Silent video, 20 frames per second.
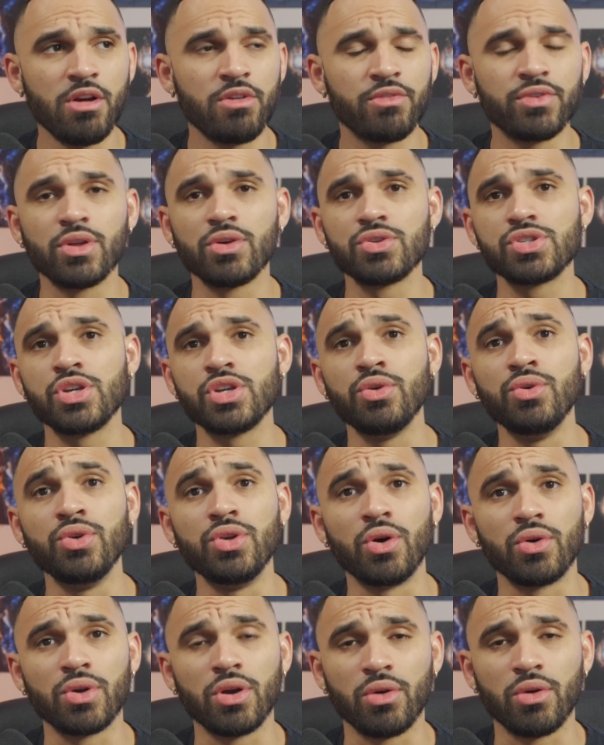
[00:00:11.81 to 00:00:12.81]
For those of you who
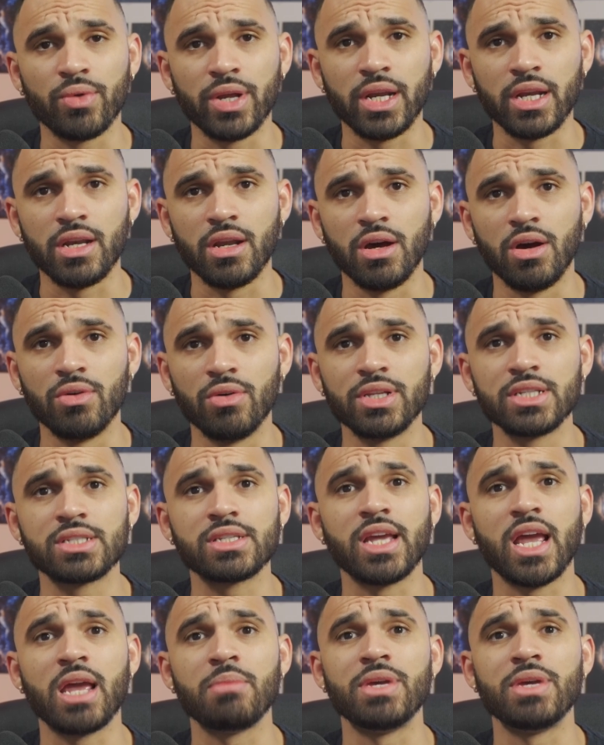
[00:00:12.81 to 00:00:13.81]
don't already know, this
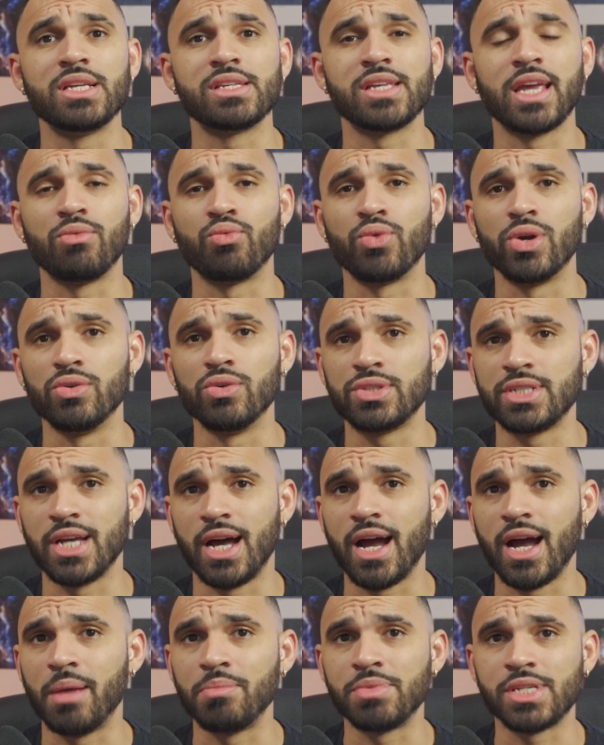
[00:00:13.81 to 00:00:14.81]
game is a
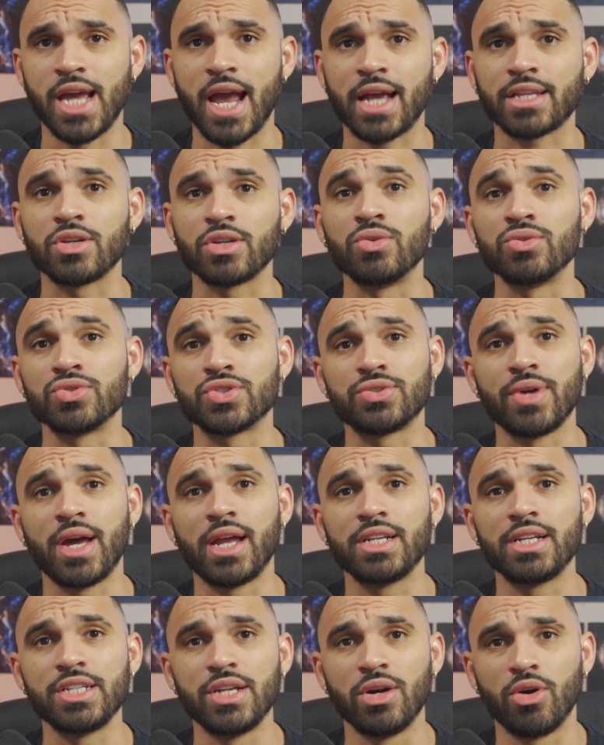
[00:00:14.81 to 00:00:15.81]
real-time tactical
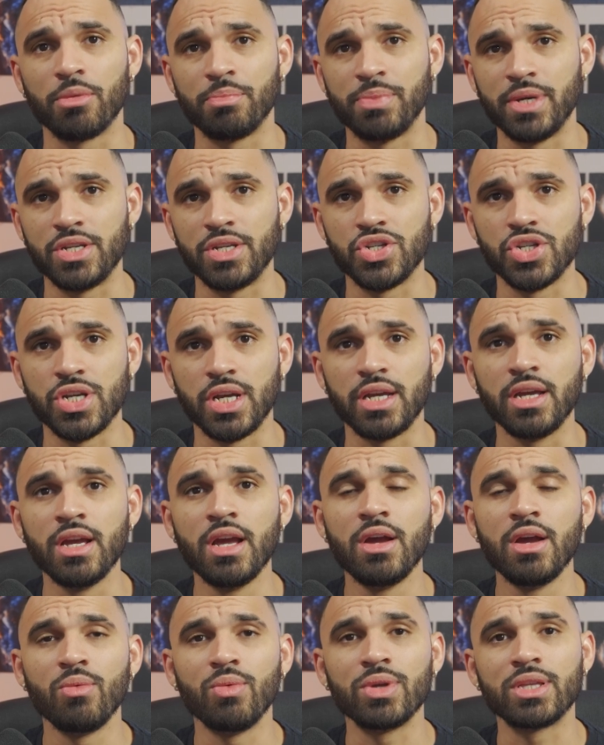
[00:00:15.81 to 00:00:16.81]
strategy RPG
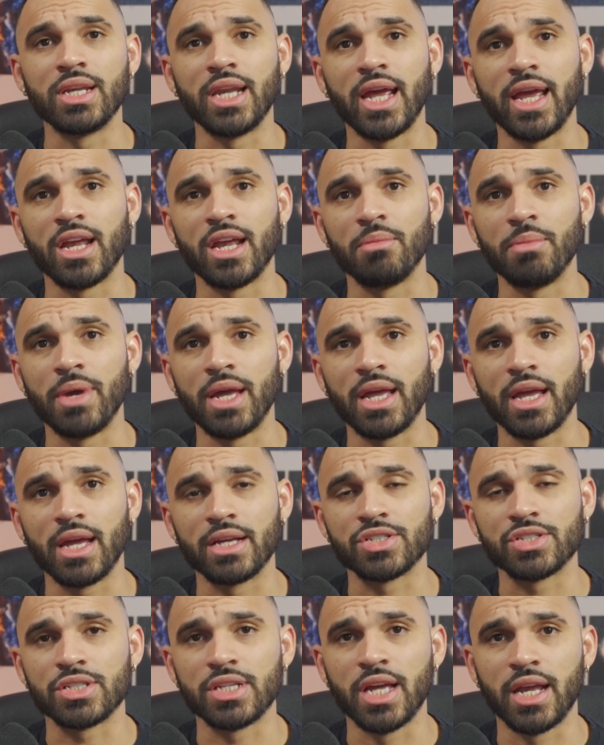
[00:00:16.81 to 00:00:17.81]
with an anime
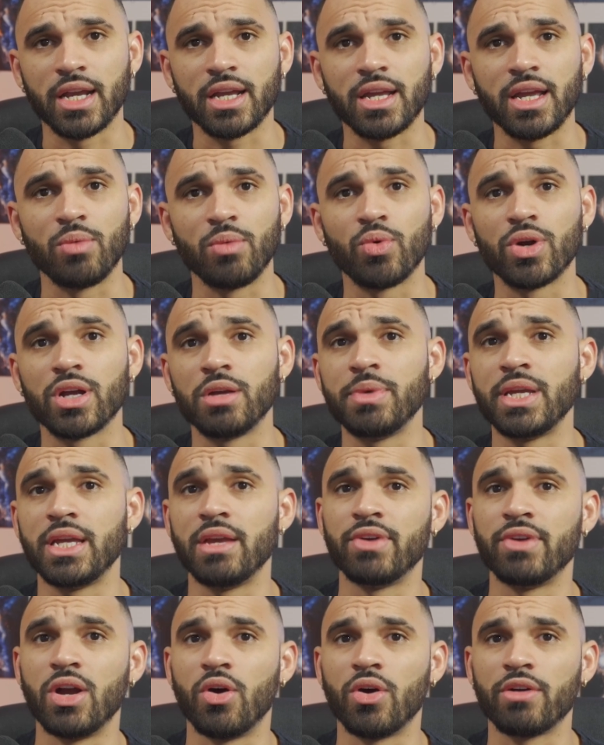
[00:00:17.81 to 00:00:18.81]
aesthetic, and we're going to be
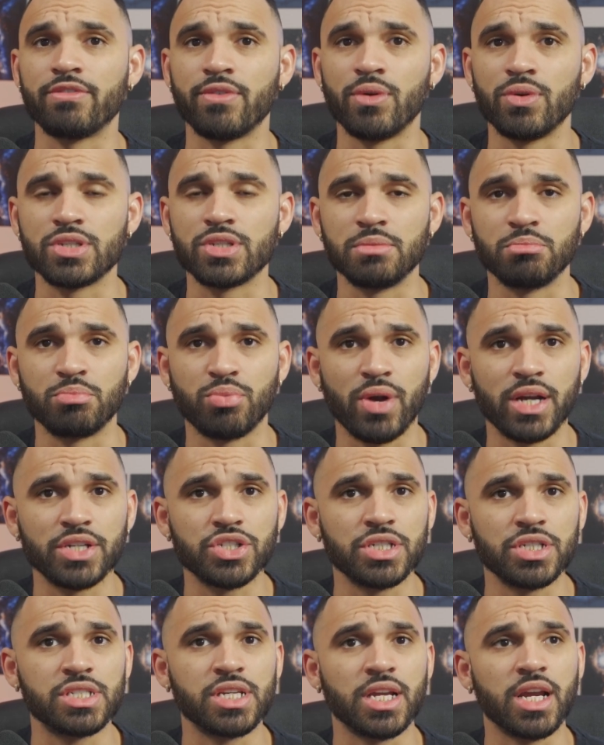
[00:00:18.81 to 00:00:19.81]
giving our first
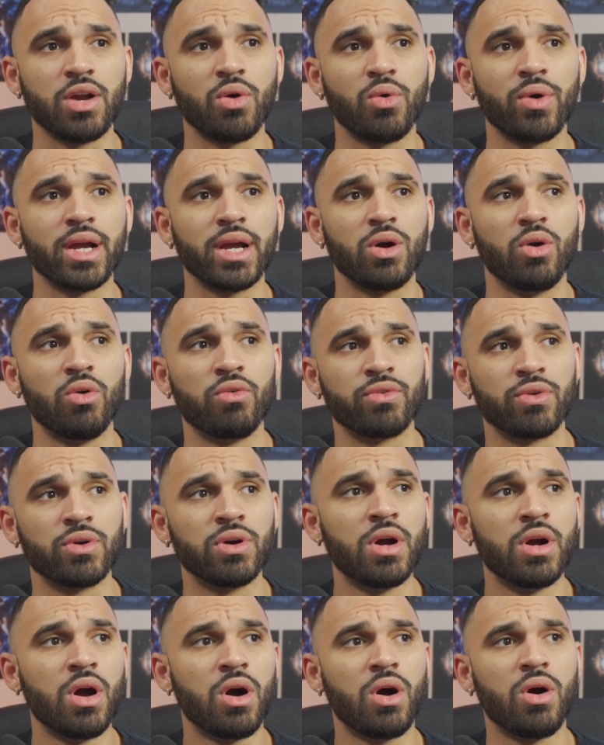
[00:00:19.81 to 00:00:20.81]
impressions and going
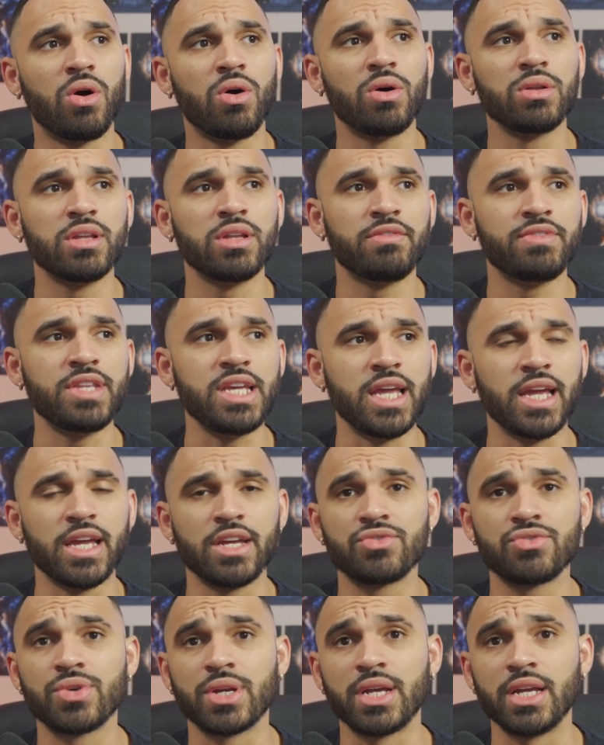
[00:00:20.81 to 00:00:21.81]
over all of the
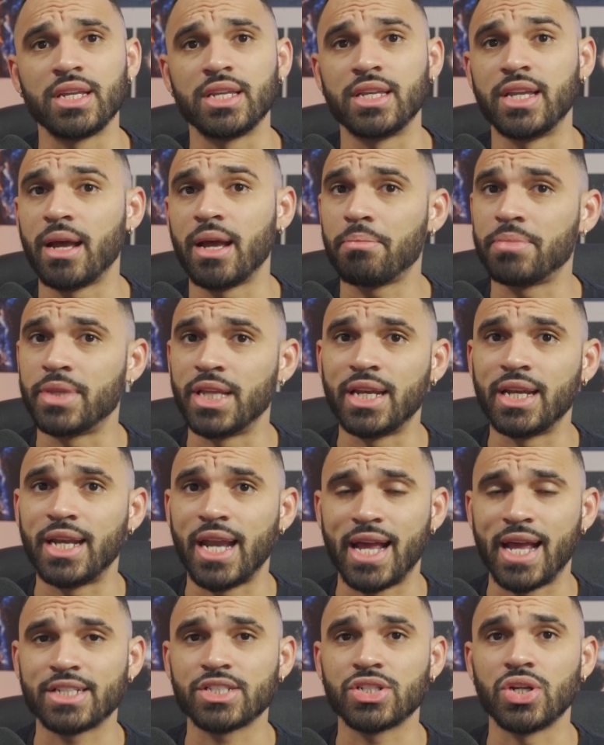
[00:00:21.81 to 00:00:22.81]
intricate depth that it
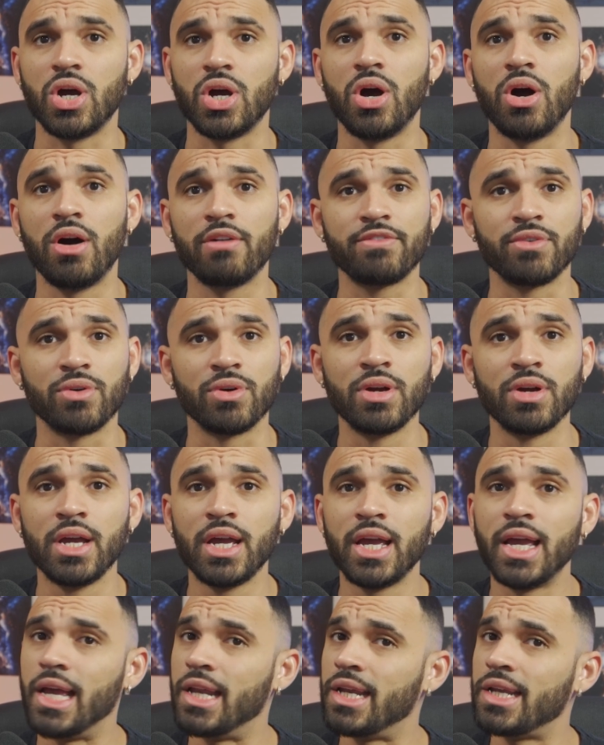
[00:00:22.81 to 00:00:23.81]
has to offer,
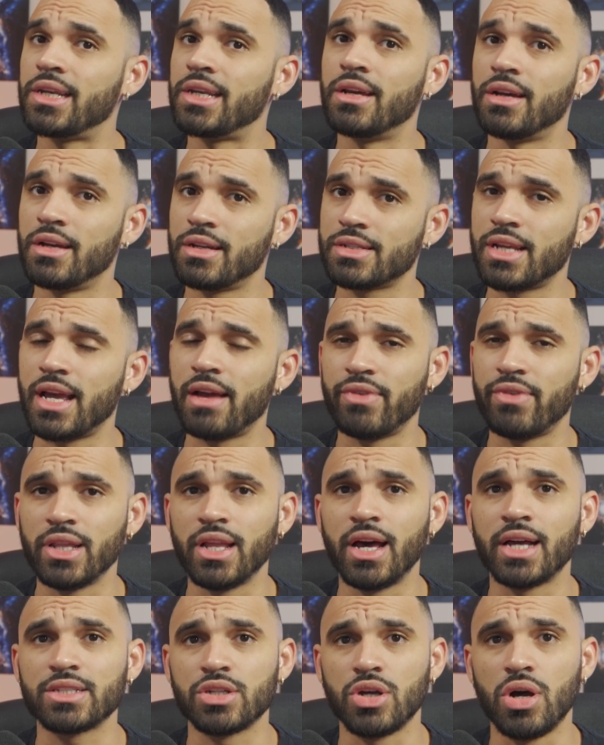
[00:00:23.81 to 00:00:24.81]
and it does have a
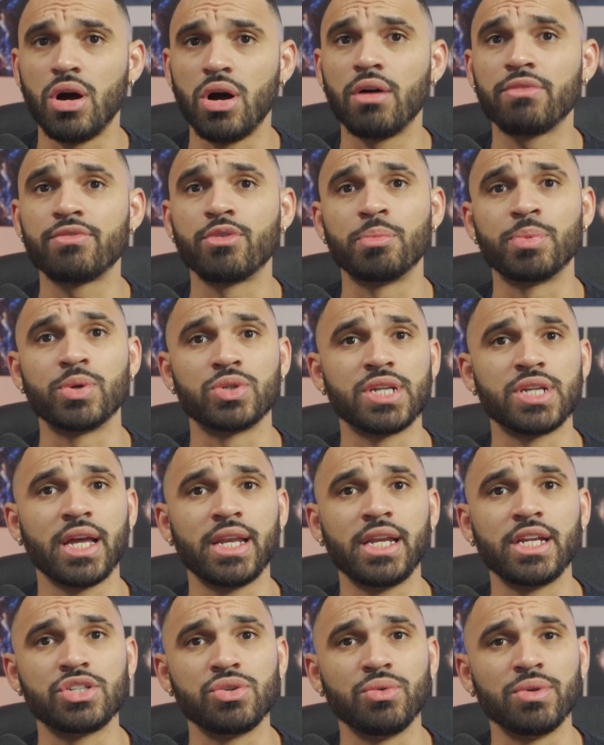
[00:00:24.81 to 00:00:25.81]
lot to offer
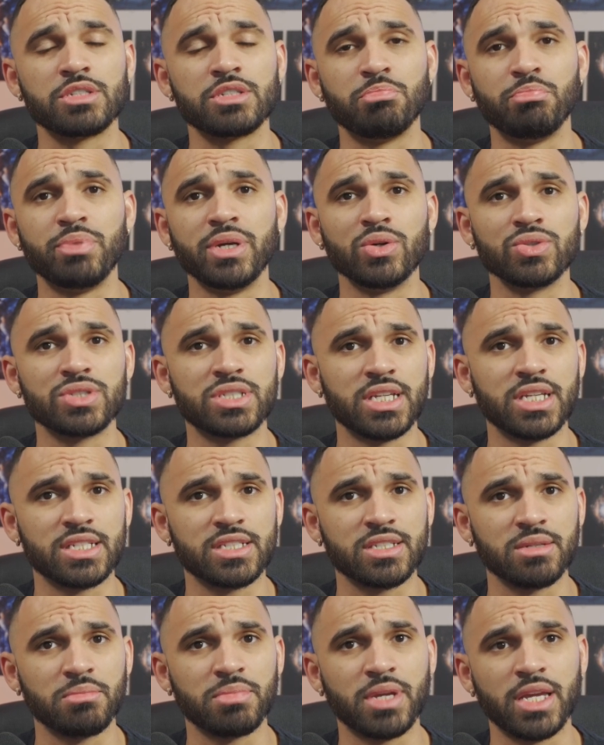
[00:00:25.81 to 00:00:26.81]
pertaining to its build
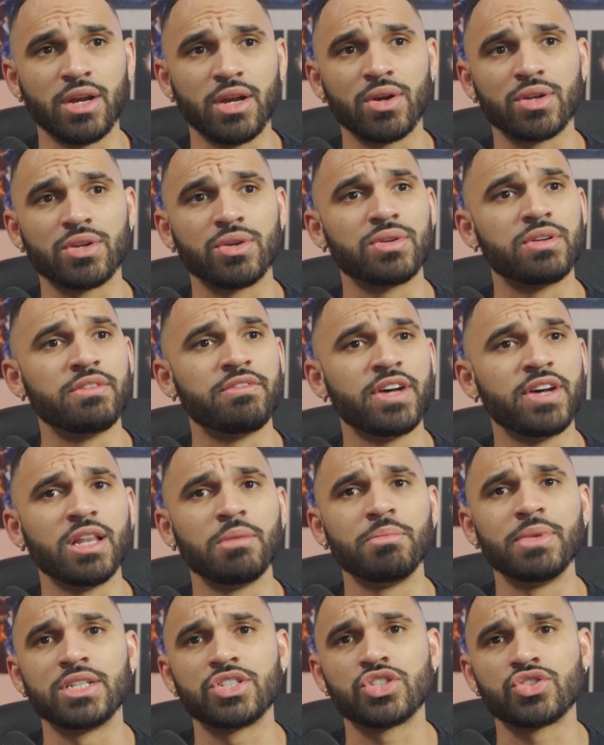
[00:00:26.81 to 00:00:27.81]
system, character
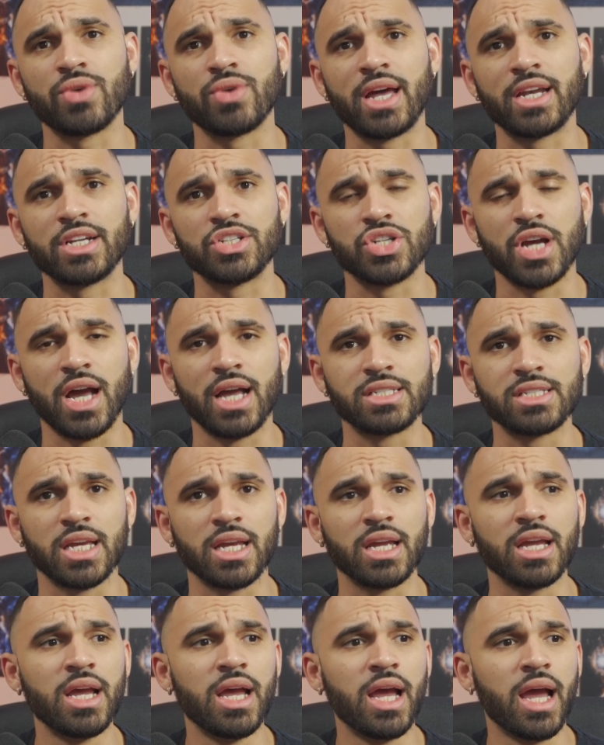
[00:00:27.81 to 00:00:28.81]
development,
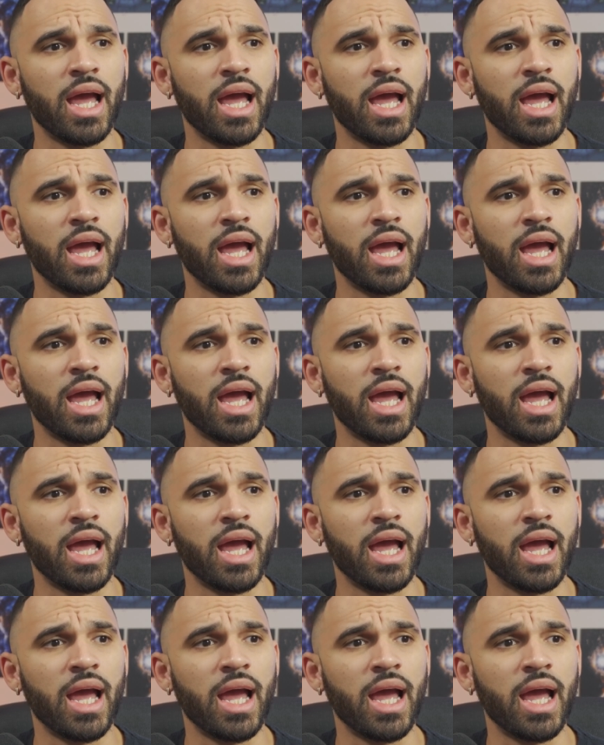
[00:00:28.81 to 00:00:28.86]
strategizing,